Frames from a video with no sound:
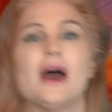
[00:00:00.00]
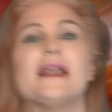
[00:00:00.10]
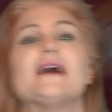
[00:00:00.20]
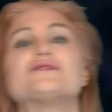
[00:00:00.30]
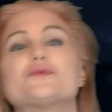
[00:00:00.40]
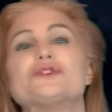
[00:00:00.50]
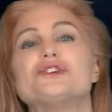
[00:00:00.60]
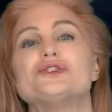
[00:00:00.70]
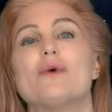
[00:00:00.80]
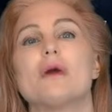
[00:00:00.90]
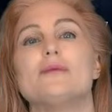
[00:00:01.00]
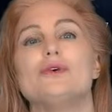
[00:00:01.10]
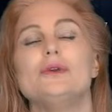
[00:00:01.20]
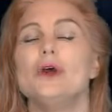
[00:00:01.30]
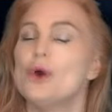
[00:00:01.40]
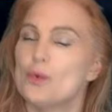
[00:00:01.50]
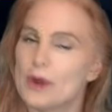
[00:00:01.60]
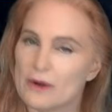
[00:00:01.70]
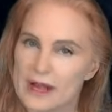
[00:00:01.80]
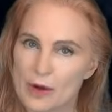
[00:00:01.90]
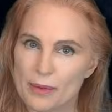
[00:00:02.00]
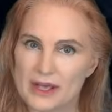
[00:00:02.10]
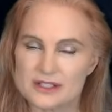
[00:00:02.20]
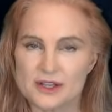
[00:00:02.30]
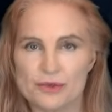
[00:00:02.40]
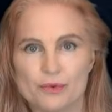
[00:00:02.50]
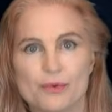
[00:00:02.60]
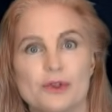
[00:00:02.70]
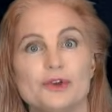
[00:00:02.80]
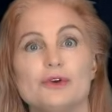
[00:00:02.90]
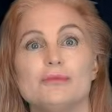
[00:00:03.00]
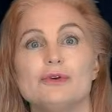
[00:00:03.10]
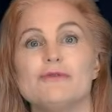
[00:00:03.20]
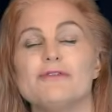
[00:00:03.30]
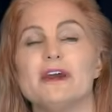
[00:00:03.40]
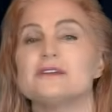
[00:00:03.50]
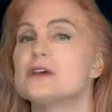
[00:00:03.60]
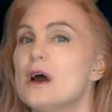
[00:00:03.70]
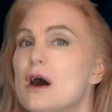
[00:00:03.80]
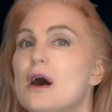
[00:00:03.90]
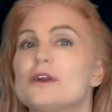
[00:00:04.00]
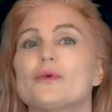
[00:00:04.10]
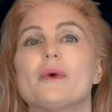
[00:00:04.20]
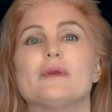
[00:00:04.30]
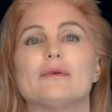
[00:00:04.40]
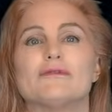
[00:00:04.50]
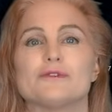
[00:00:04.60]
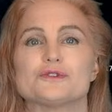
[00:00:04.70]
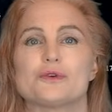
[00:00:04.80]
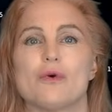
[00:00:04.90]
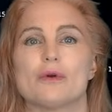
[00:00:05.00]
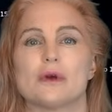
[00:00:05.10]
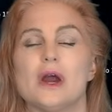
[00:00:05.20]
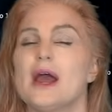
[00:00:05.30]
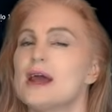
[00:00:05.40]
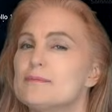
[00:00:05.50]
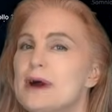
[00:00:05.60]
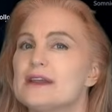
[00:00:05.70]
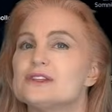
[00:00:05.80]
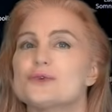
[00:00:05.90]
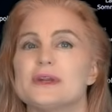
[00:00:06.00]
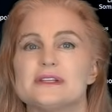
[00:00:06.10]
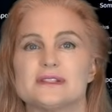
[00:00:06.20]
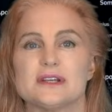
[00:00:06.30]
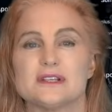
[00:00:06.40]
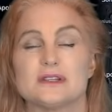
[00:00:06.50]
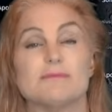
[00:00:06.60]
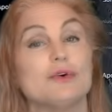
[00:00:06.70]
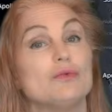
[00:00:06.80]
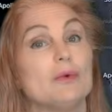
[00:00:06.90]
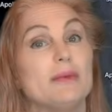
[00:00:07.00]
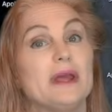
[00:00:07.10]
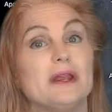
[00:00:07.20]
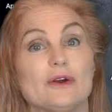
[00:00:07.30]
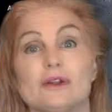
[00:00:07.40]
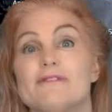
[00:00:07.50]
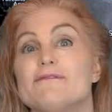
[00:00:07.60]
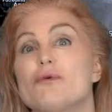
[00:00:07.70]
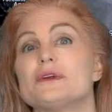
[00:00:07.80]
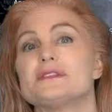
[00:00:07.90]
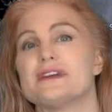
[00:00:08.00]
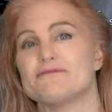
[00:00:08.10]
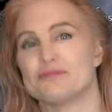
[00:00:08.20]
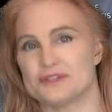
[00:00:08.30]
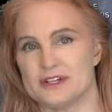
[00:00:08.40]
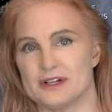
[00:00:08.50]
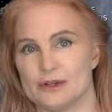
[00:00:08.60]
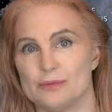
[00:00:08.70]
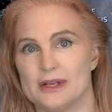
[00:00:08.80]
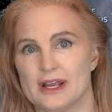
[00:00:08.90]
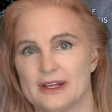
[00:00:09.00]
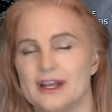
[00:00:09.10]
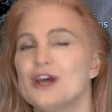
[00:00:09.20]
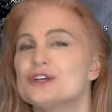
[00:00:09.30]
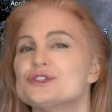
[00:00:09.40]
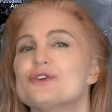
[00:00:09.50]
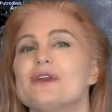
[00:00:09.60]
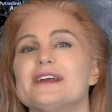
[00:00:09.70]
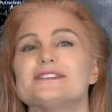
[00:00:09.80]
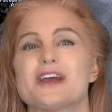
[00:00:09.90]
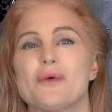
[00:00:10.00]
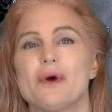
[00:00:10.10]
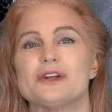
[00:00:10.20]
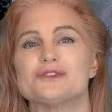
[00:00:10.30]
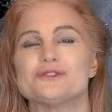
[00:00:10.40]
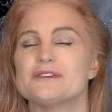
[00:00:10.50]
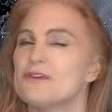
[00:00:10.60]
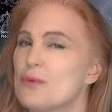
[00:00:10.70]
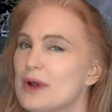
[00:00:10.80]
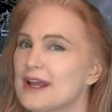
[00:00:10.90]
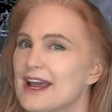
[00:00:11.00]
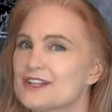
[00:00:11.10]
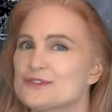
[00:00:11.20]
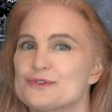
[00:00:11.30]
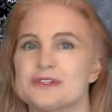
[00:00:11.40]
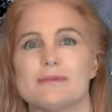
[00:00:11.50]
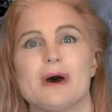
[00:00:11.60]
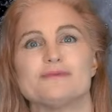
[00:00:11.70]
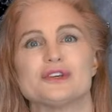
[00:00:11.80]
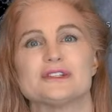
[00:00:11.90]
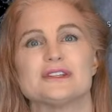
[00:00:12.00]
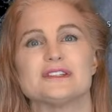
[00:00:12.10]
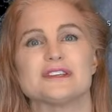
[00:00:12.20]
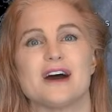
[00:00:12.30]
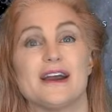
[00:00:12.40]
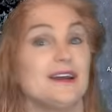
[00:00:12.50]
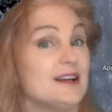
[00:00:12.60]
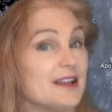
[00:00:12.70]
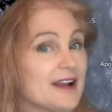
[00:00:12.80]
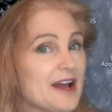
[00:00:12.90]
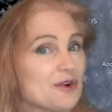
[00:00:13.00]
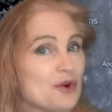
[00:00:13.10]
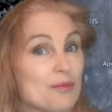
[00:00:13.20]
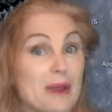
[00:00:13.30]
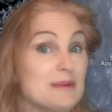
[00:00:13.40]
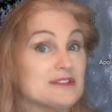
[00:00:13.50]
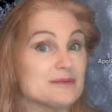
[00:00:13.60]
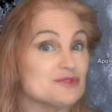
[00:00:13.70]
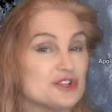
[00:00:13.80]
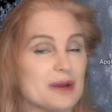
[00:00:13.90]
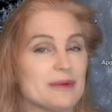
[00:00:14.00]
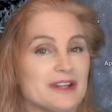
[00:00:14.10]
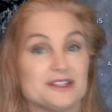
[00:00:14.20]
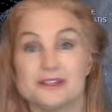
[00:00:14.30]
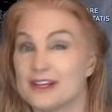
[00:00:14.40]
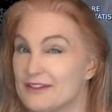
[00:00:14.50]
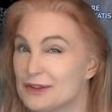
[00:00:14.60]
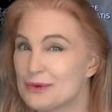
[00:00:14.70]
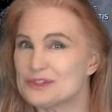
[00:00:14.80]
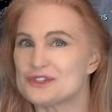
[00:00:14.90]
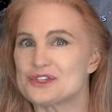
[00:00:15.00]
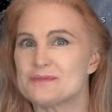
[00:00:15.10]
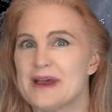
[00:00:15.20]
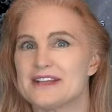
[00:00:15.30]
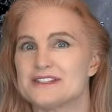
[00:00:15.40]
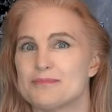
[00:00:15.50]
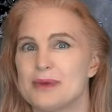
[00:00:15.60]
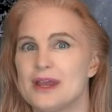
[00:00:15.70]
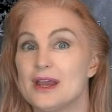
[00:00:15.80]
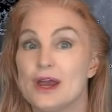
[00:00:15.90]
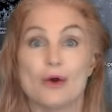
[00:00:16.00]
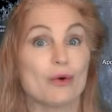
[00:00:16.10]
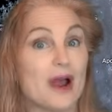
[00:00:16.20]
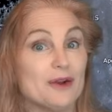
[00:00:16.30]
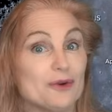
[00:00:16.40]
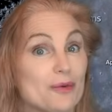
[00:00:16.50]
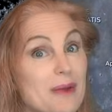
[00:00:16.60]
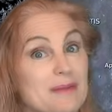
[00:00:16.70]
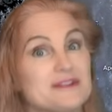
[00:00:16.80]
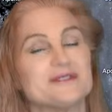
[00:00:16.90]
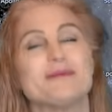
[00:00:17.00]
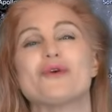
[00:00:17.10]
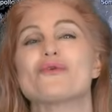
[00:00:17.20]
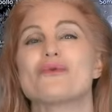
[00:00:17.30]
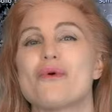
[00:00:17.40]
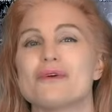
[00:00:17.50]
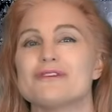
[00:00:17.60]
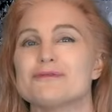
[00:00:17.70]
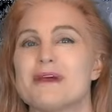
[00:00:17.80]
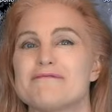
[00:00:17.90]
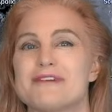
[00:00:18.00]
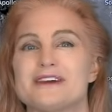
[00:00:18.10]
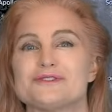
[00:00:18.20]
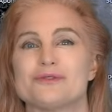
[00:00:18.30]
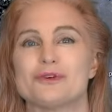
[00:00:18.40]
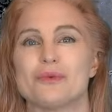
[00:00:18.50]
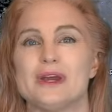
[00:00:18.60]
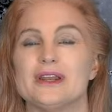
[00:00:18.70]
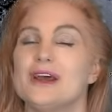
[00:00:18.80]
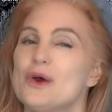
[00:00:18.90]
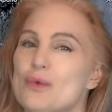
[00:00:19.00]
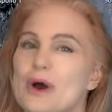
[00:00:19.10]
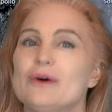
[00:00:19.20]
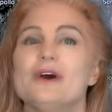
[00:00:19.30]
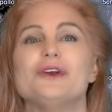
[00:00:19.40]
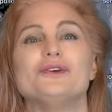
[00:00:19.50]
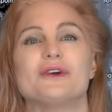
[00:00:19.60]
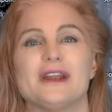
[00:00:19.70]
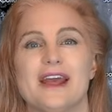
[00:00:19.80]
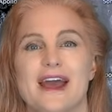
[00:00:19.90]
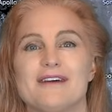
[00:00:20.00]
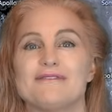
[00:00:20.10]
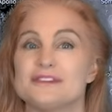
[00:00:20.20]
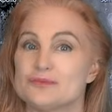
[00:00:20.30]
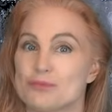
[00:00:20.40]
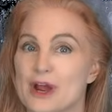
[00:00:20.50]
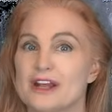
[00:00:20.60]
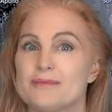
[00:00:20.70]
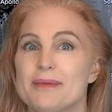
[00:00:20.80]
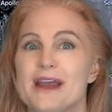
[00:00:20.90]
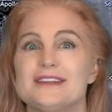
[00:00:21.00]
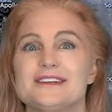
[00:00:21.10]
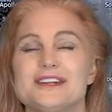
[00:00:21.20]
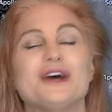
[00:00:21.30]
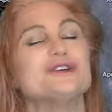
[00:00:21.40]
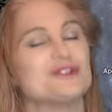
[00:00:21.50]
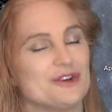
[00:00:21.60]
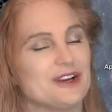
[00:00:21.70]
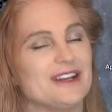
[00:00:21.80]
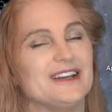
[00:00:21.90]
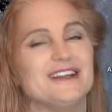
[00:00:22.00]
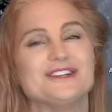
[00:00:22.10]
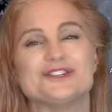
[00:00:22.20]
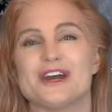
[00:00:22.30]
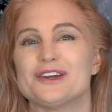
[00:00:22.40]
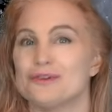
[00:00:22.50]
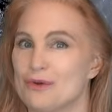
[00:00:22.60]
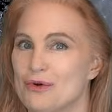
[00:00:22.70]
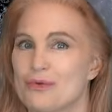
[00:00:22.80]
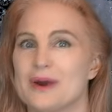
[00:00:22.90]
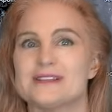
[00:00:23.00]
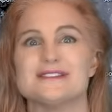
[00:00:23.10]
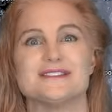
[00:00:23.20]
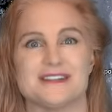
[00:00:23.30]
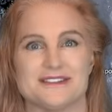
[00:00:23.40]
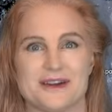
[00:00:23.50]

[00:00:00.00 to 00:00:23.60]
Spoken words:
And now switching to our moon, we are now passing through the new moon phase on our way to a first quarter, and by the 26th, the moon will be nearly 47% illuminated. So you night sky watchers, if you want to catch those dim objects in the sky, like, I don't know, maybe some Geminids, even though it's just past the peak, or I don't know, maybe some aurora from that fast solar wind, well, you're going to have this bright companion, so you're going to need to check your local rise and set